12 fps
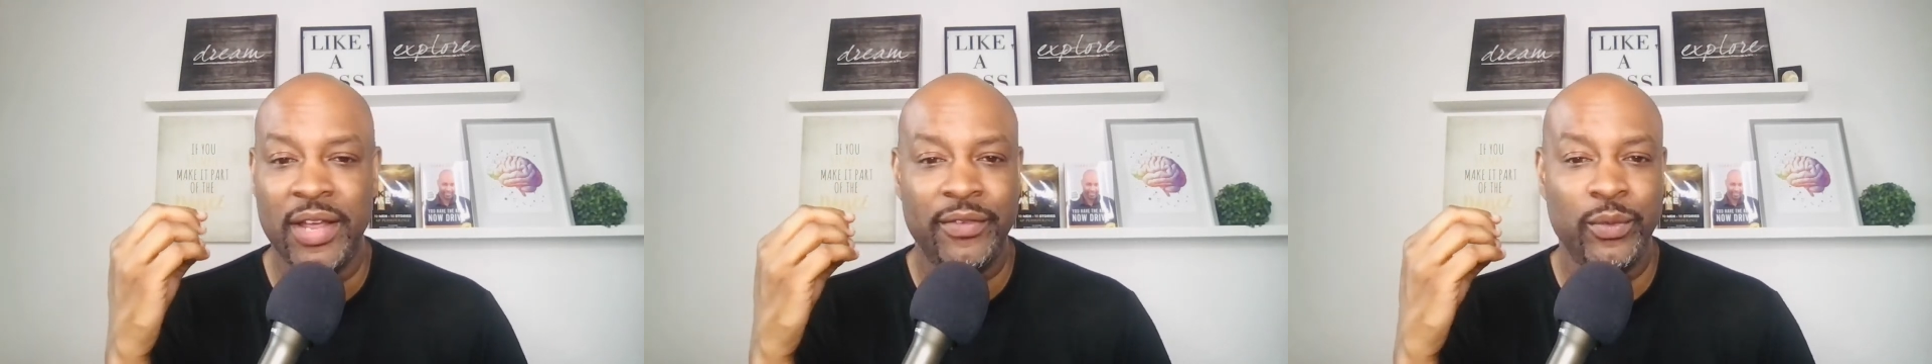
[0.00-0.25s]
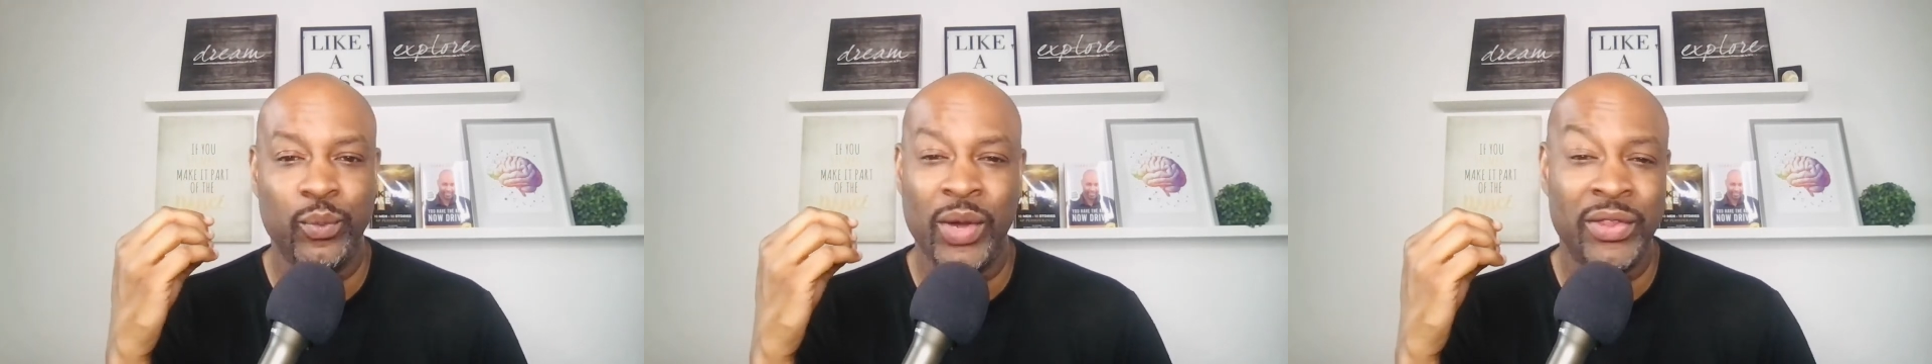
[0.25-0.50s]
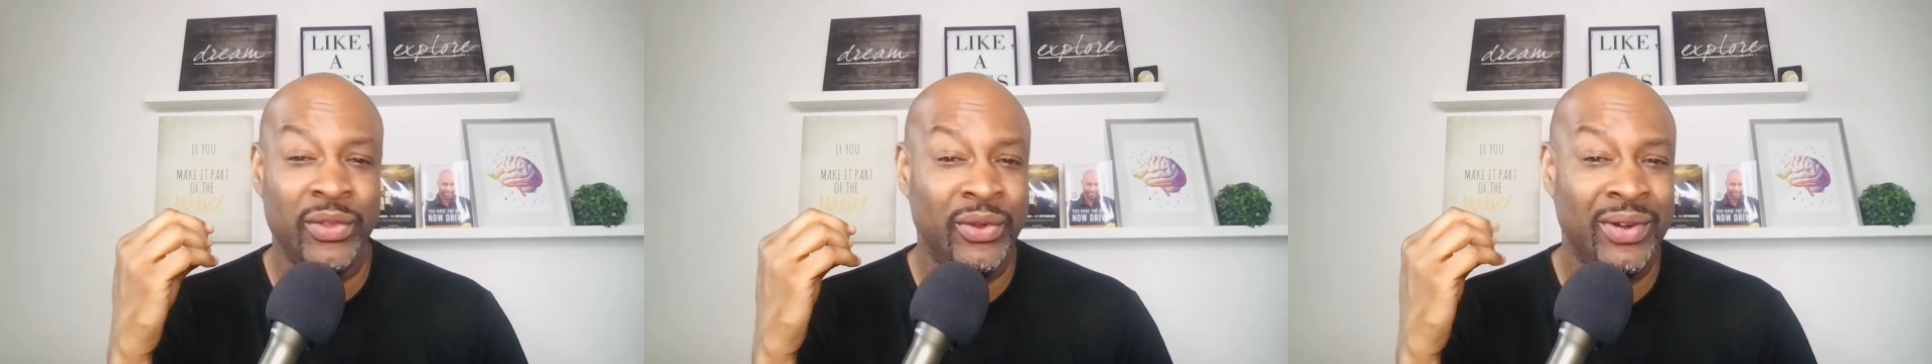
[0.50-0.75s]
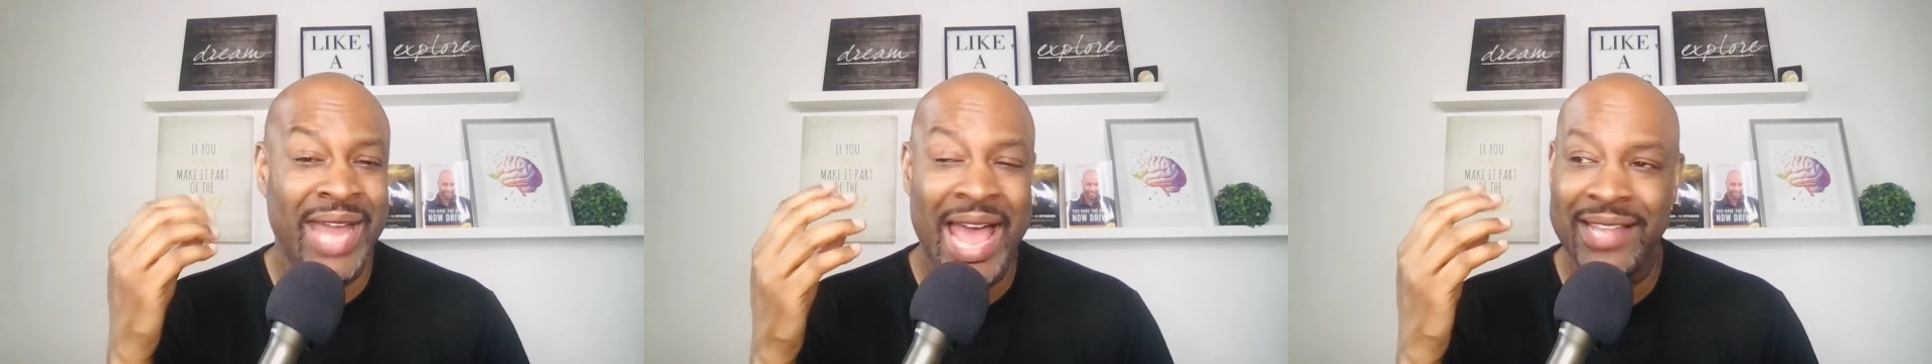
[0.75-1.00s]
eh, whether they're
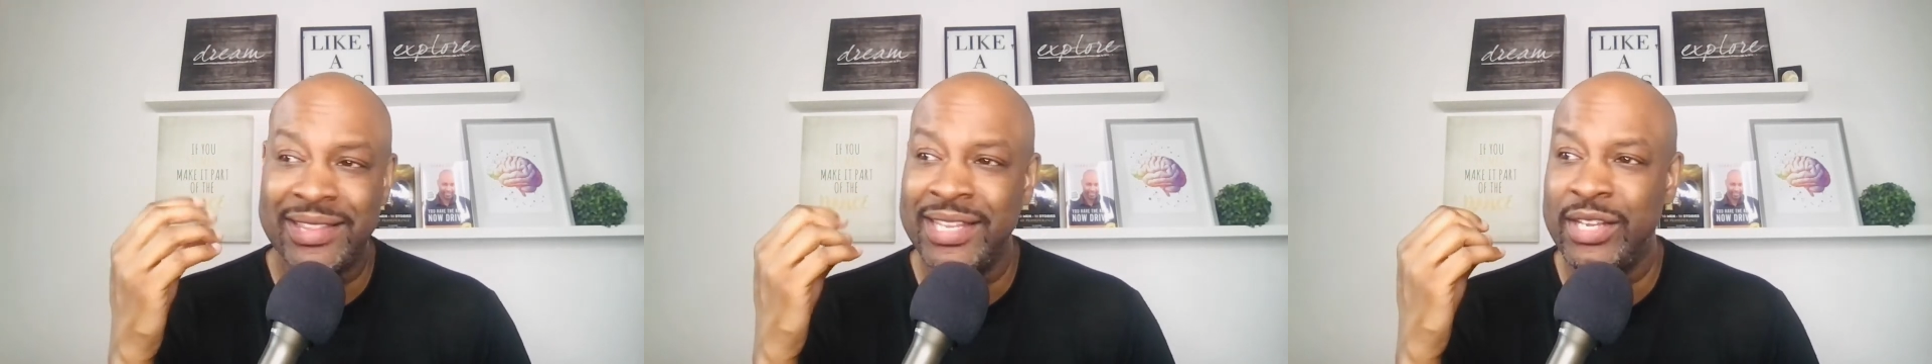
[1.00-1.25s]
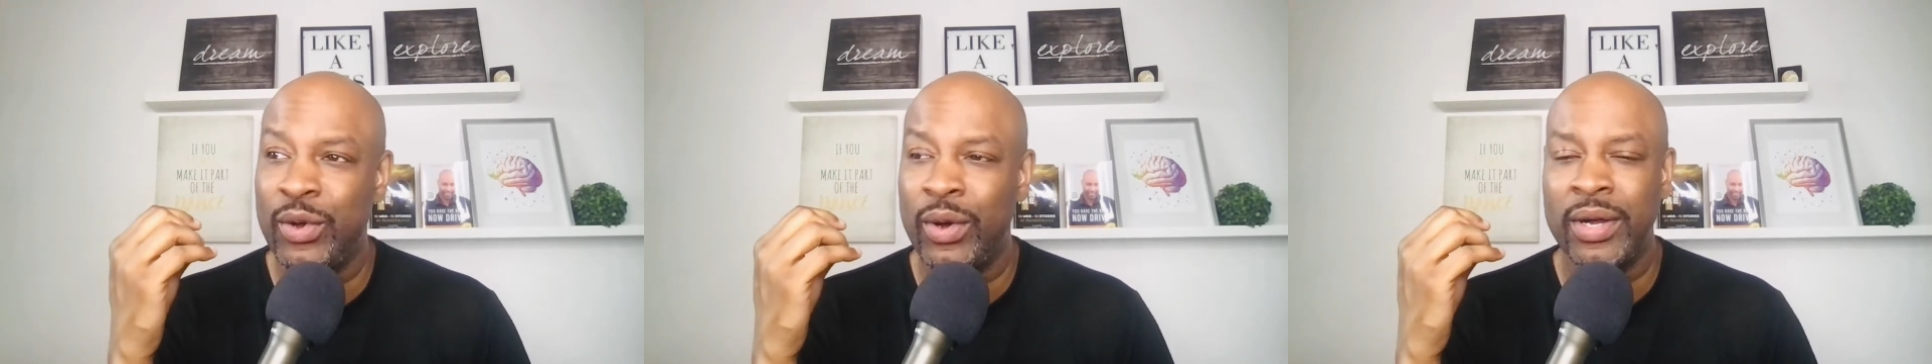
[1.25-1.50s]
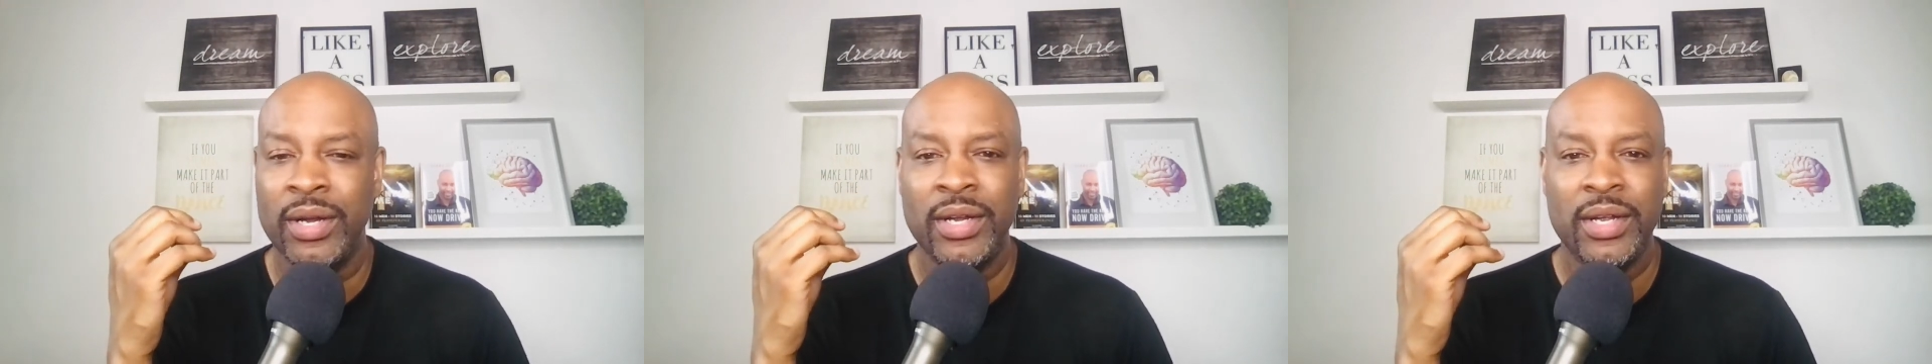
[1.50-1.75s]
an athlete or,